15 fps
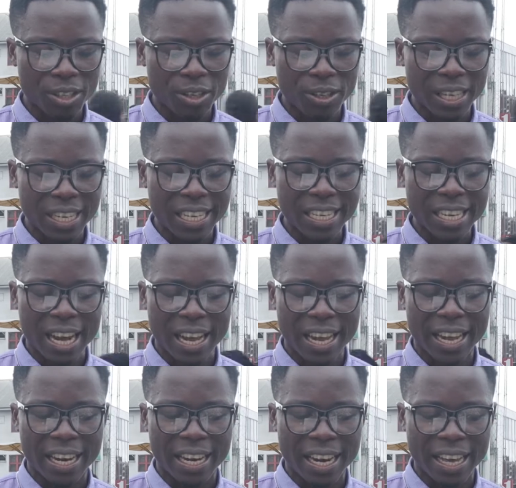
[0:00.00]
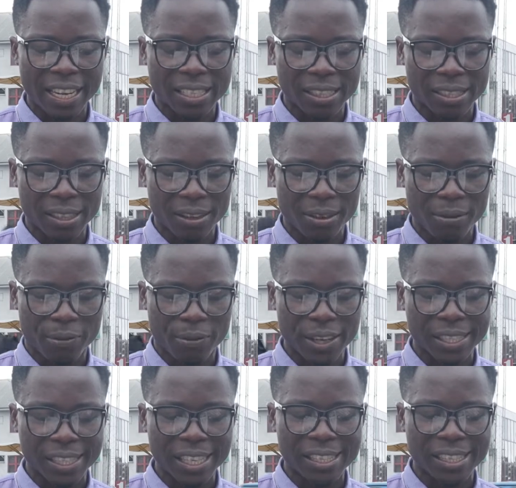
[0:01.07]
youth leader elect
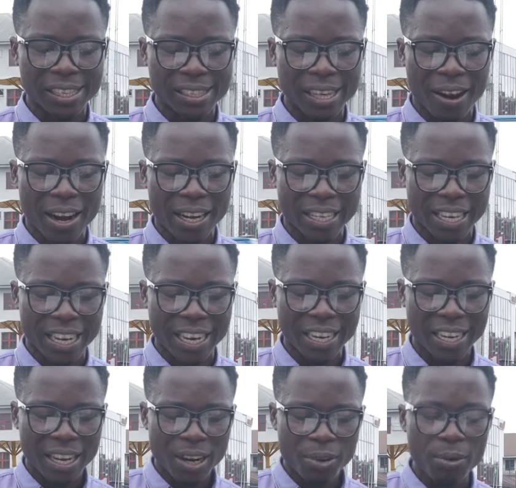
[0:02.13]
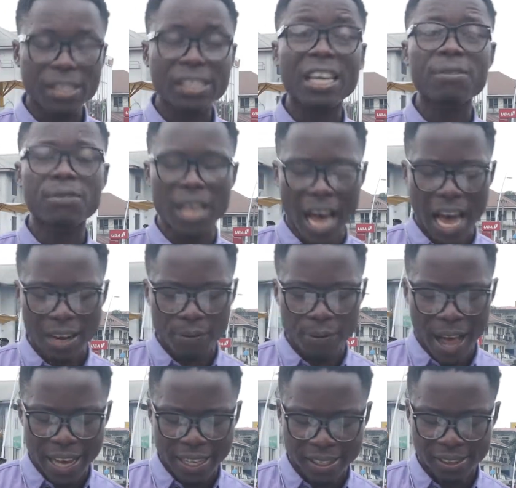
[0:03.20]
visits Saraki, receives
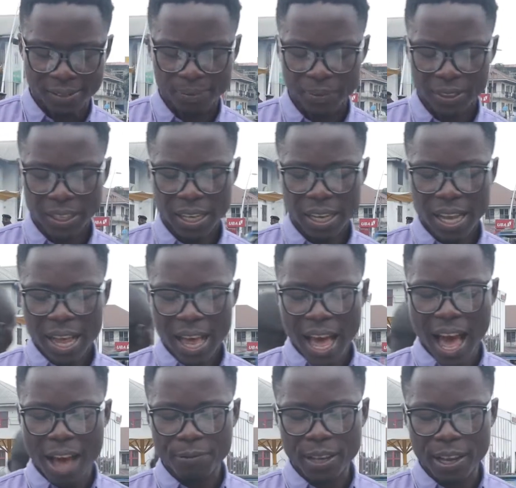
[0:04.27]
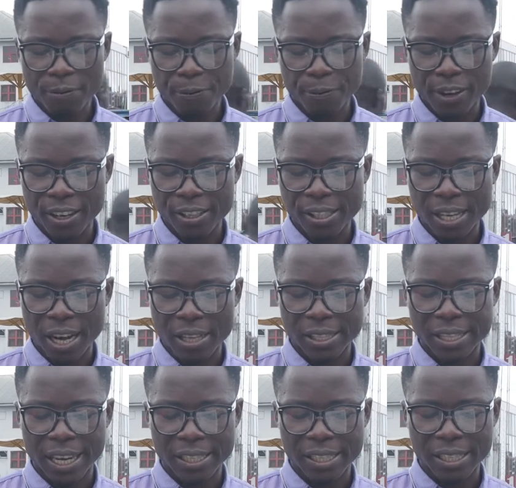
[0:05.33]
advice. After fierce
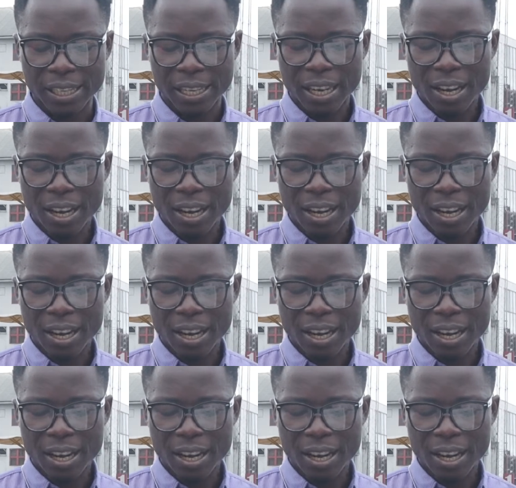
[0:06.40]
contest,